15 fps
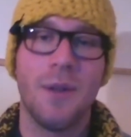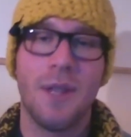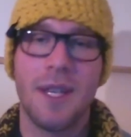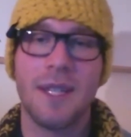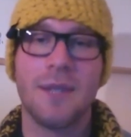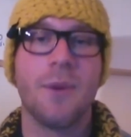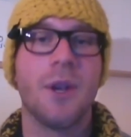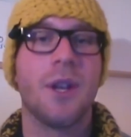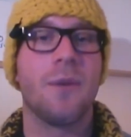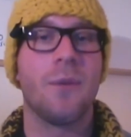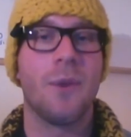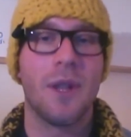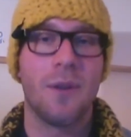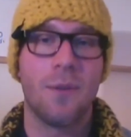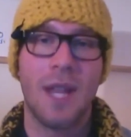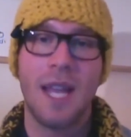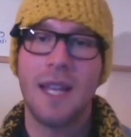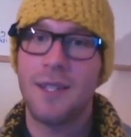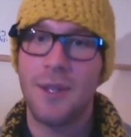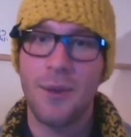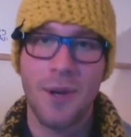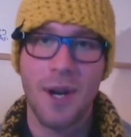things we can really relate
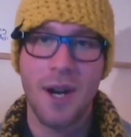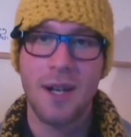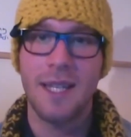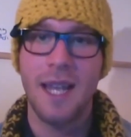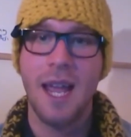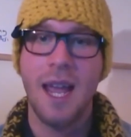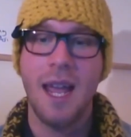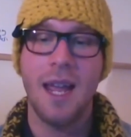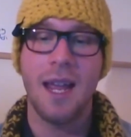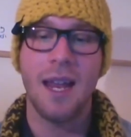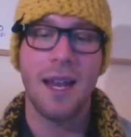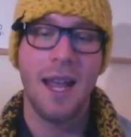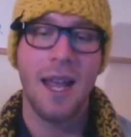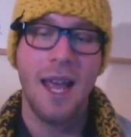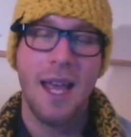to in our day, and